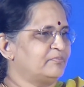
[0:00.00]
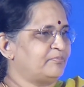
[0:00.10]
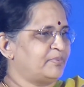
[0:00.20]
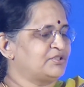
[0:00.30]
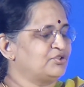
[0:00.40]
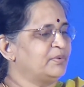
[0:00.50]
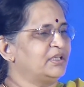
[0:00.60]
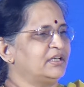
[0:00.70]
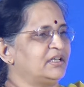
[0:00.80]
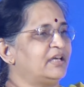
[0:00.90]

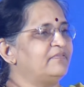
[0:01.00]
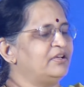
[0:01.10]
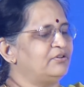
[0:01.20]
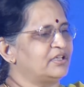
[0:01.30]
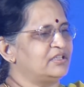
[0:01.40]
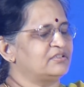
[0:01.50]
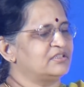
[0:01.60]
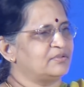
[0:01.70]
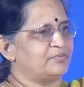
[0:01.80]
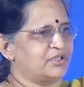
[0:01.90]
presuming that every location
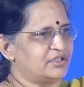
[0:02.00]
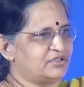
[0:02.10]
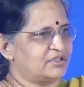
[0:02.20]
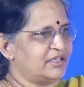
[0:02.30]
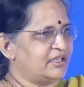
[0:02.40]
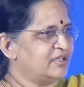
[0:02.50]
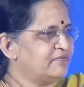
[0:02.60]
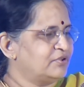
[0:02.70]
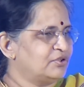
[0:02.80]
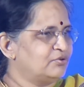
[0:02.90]
is a potential area
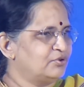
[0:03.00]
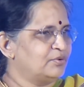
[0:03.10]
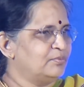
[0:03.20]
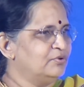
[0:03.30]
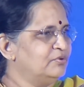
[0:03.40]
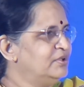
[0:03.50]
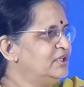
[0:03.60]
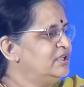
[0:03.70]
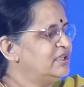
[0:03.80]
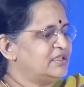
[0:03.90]
for a code blue,
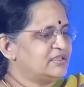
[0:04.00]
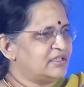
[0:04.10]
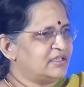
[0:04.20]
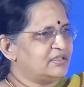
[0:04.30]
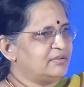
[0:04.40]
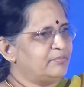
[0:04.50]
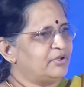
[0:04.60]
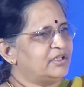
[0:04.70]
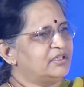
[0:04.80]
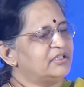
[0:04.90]
is another
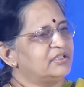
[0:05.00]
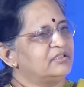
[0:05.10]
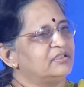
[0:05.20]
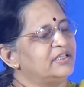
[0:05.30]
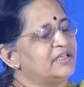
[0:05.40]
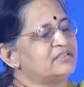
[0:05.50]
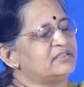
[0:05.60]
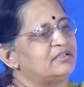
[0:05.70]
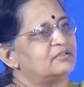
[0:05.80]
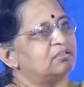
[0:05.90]
important thing. The next
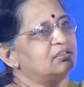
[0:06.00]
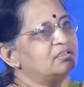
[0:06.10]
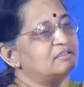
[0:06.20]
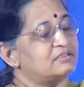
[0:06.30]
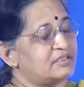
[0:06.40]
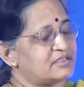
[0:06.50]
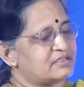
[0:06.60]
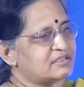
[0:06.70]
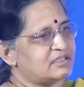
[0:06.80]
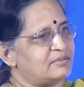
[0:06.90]

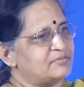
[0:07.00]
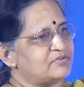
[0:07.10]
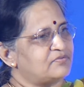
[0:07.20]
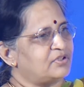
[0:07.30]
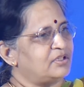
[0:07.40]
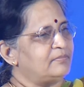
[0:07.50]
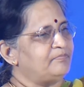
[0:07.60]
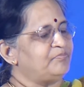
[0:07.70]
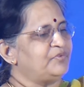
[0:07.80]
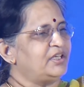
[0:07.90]
stress comes
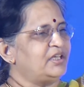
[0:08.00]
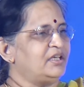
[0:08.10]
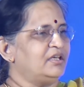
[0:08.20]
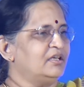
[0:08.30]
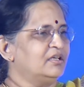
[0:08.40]
from the